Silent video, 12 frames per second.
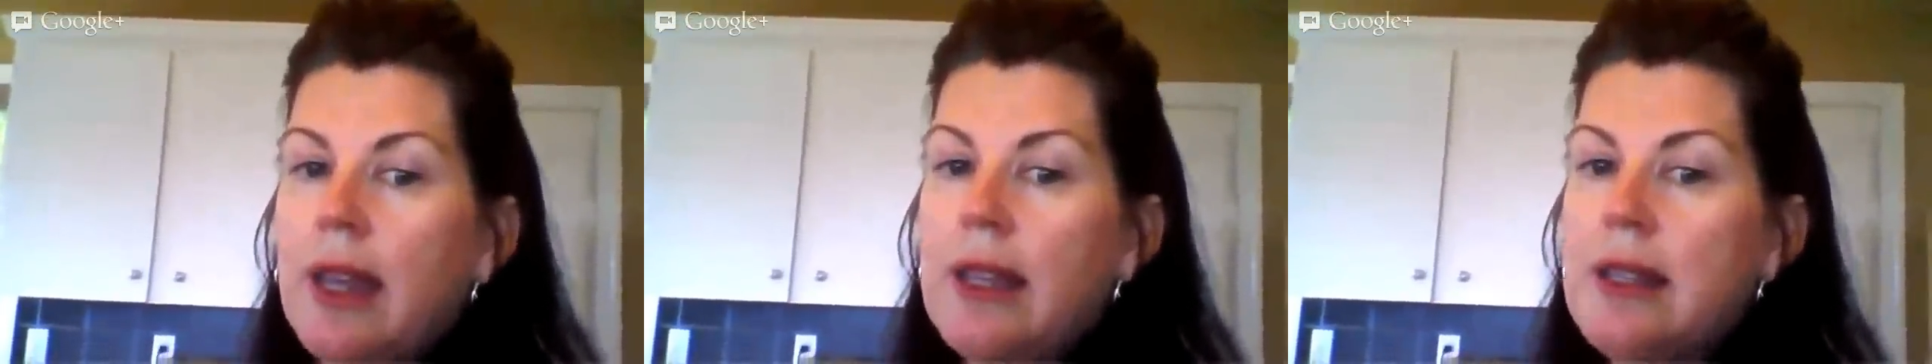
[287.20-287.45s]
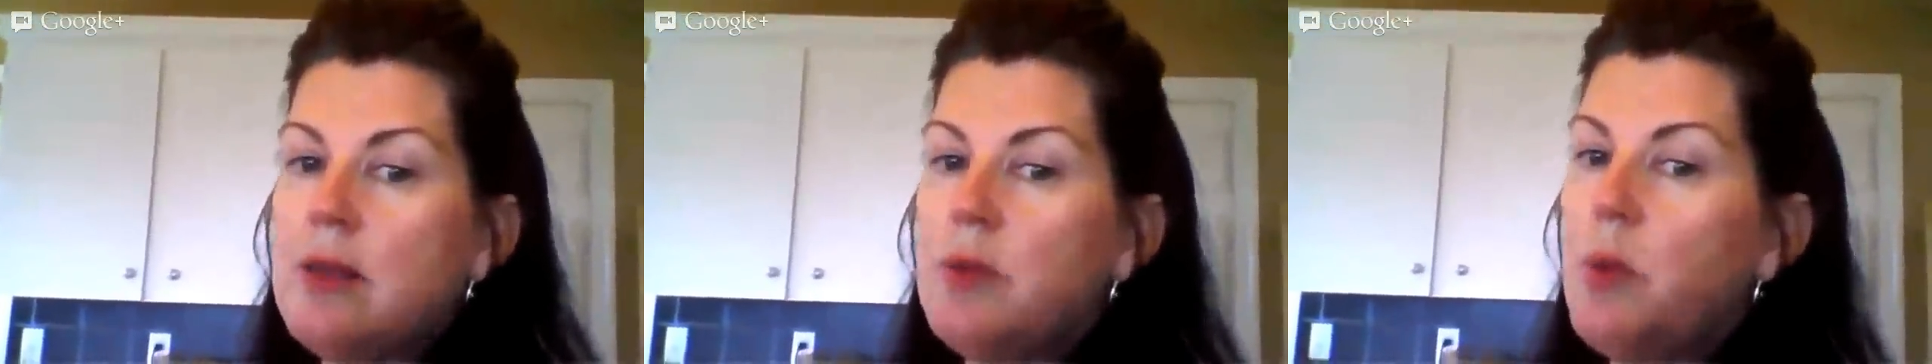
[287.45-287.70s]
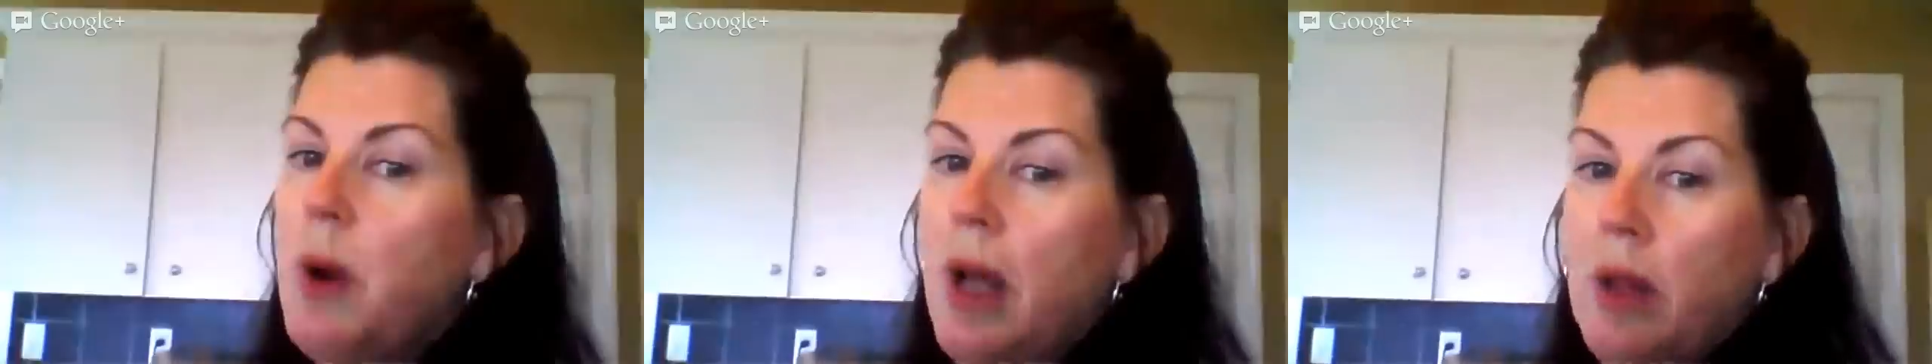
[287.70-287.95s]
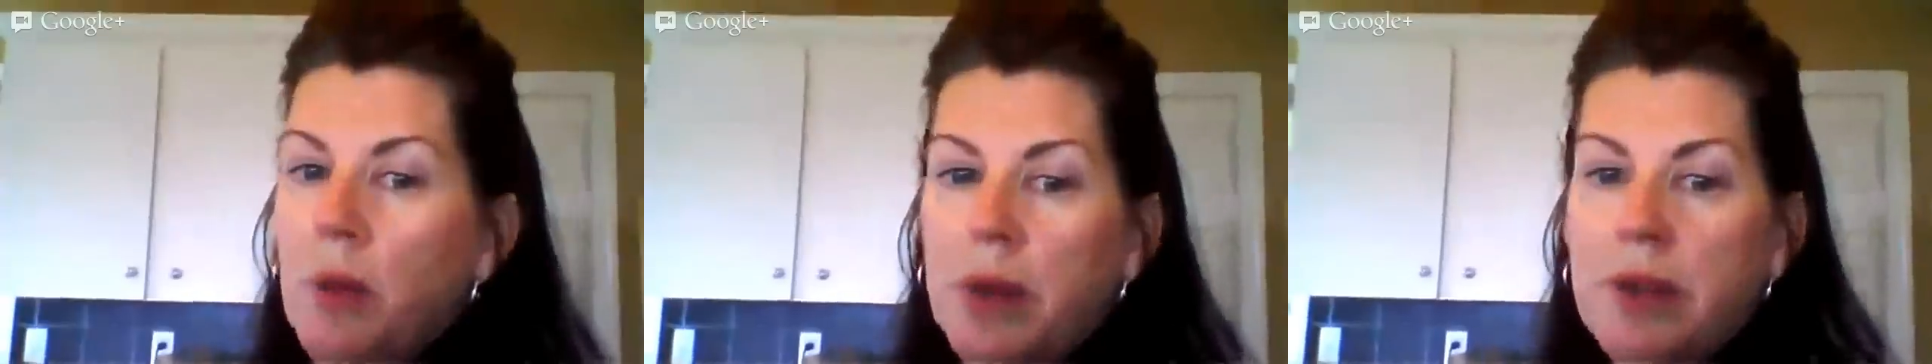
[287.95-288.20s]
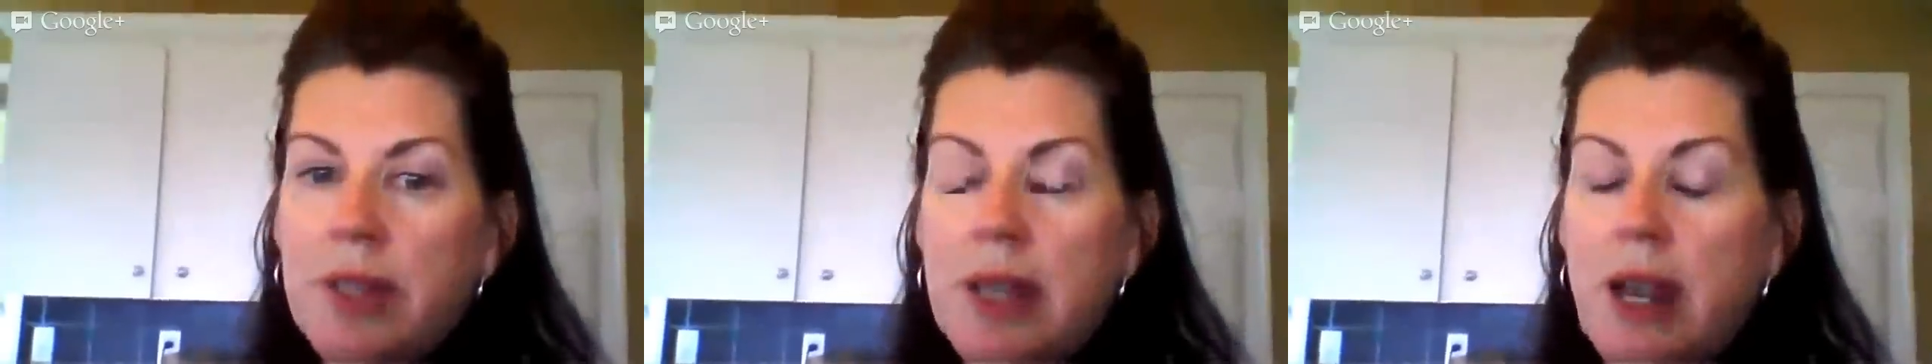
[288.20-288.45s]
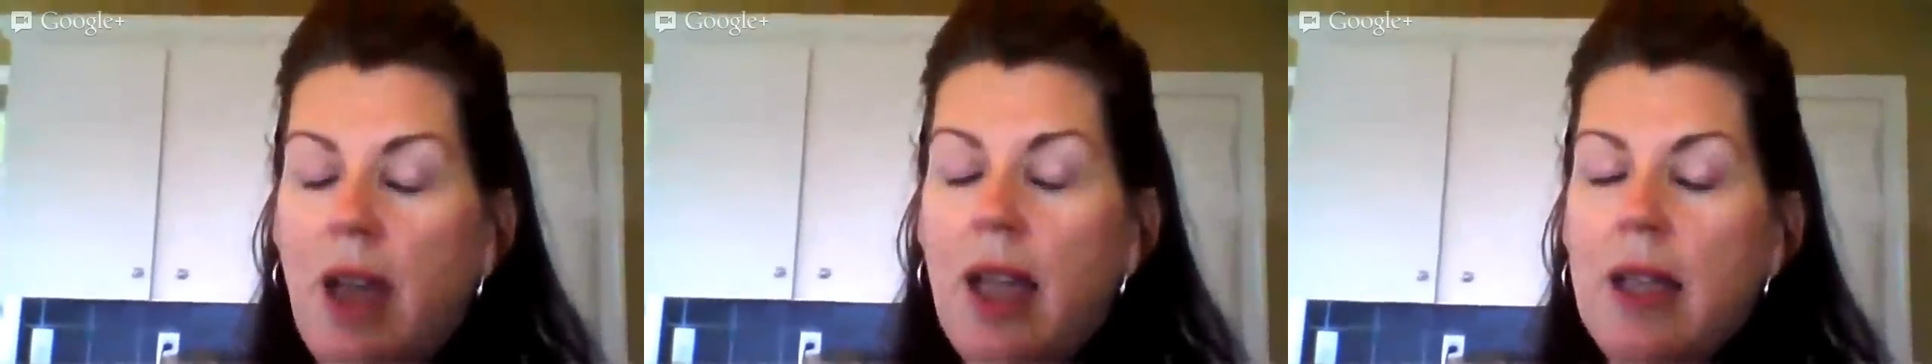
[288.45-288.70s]
it's well worth it.
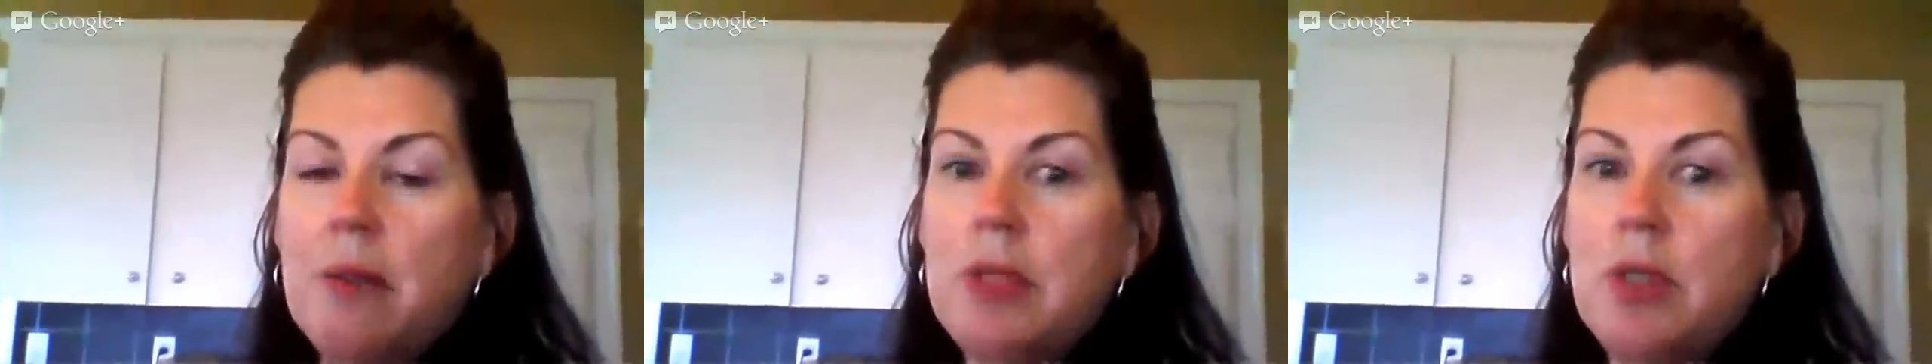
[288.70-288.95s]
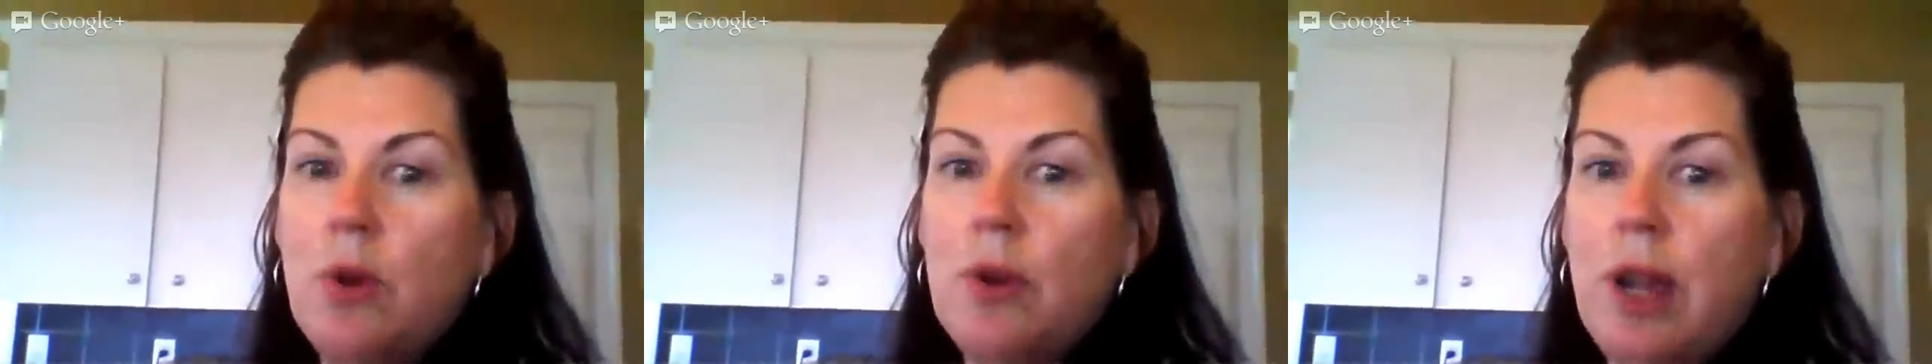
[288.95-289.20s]
I am so